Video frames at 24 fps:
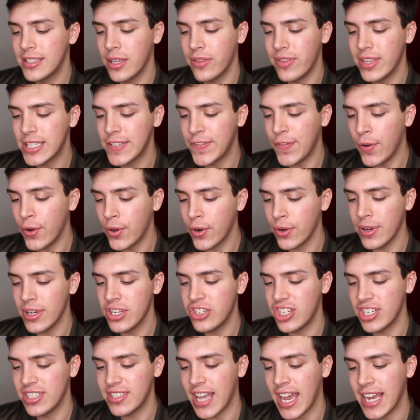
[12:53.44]
So this folder
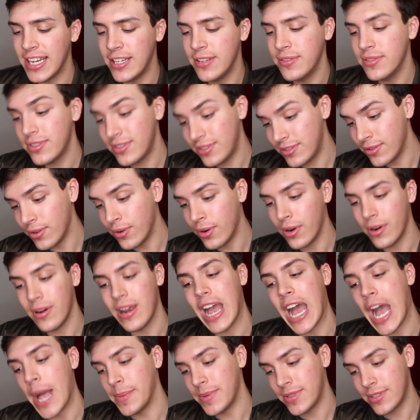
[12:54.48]
is just iTunes
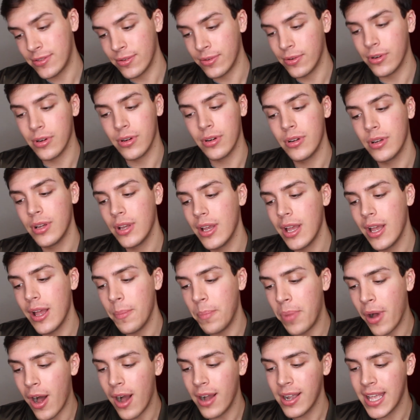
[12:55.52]
Store, App Store,
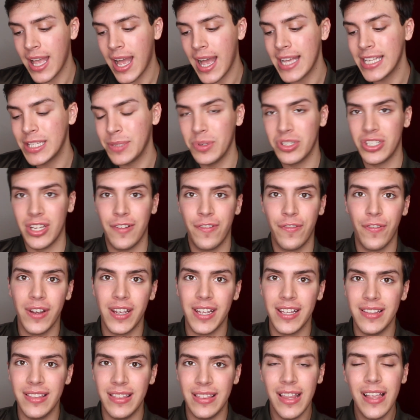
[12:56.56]
Podcasts, which I
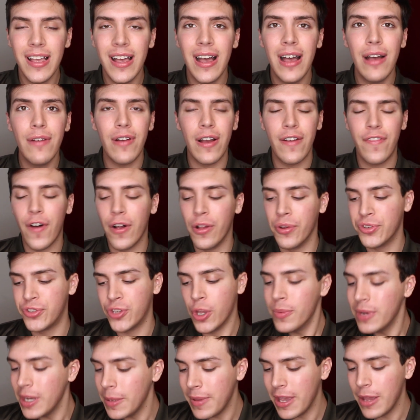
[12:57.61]
freaking love. I follow
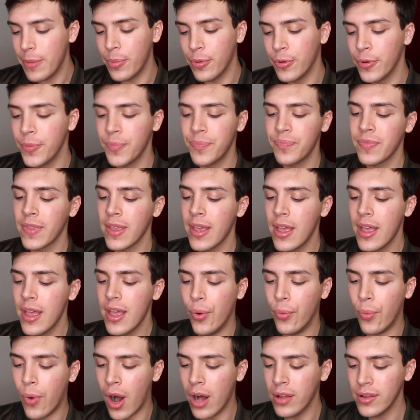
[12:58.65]
so many people.
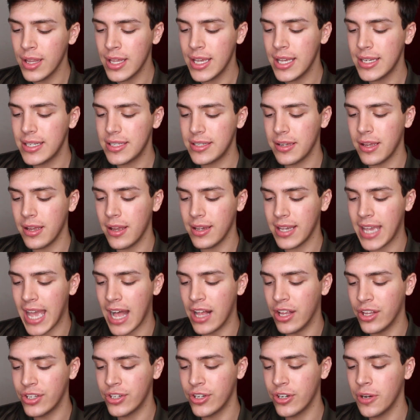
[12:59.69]
Wallet,
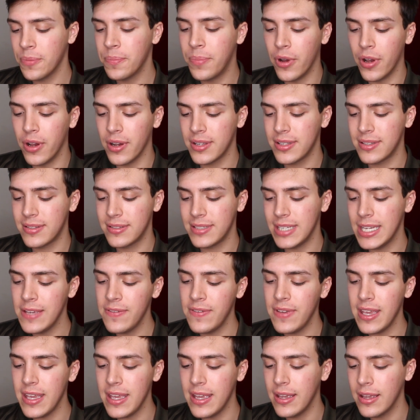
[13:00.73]
Calendar, Books,
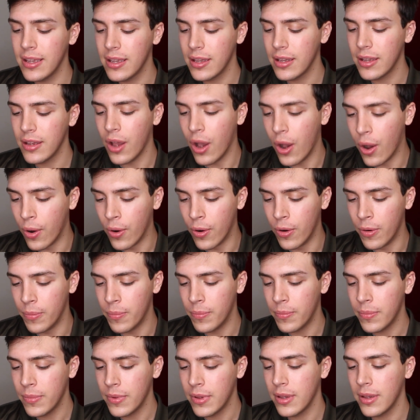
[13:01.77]
TV,
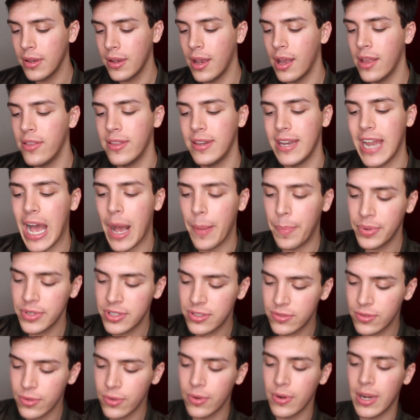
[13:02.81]
Home, then Apple
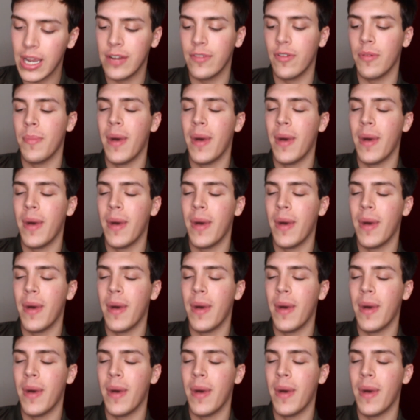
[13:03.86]
Store and